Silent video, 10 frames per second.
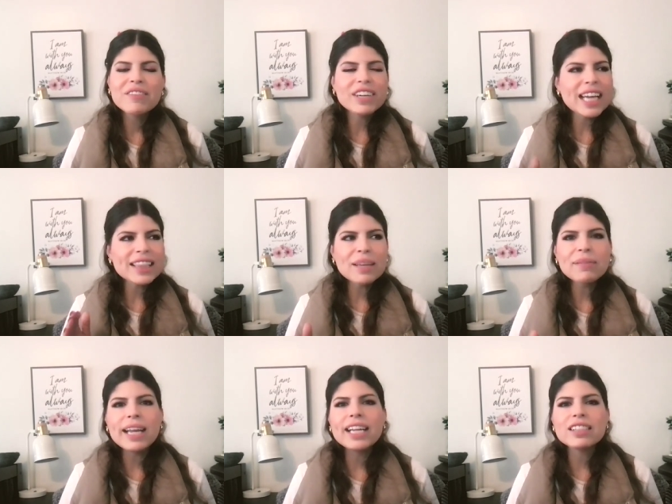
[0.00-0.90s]
Forget them
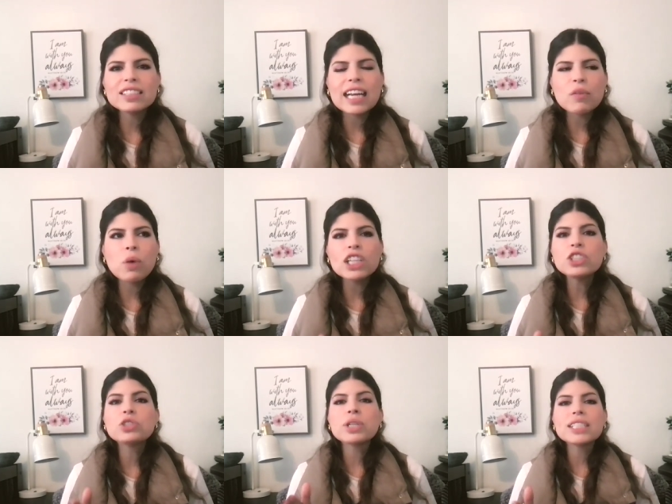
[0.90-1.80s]
haters that want
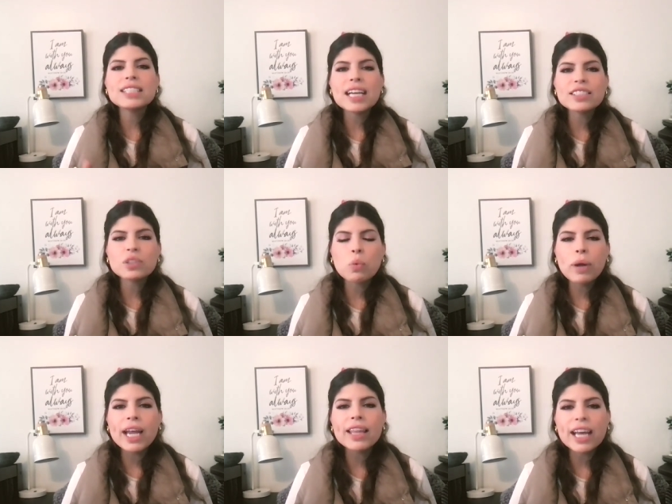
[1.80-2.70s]
to criticize the
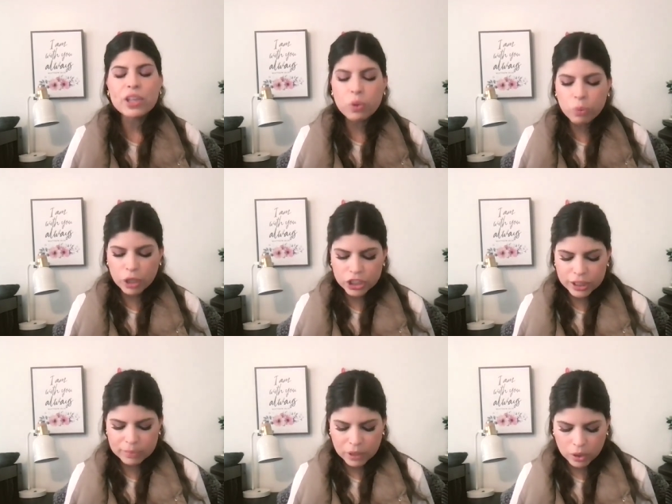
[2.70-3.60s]
way that you
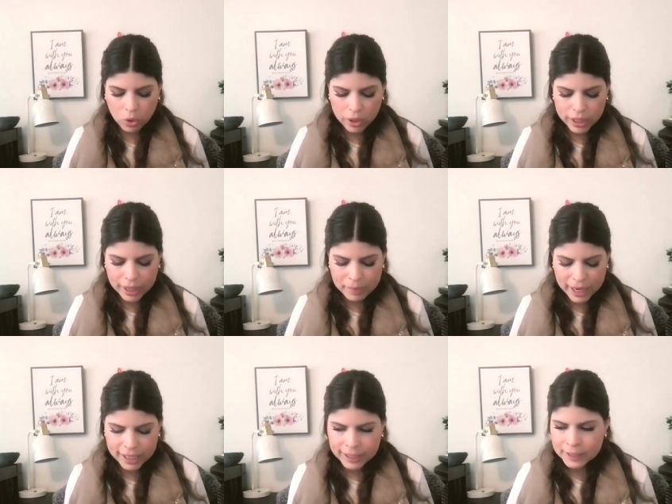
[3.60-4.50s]
worship the Lord.
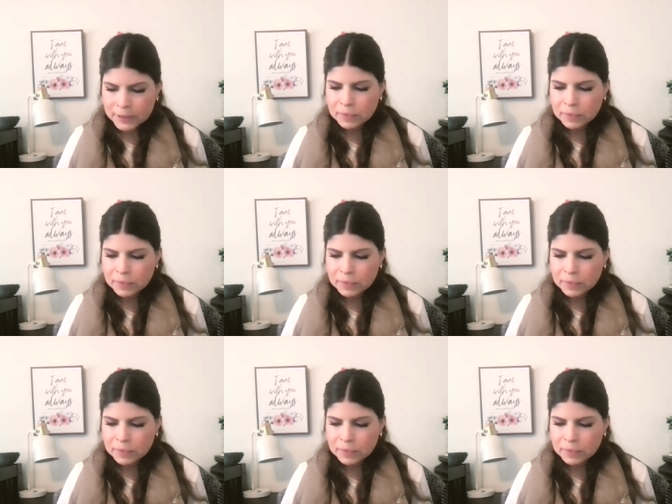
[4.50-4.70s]
Amen.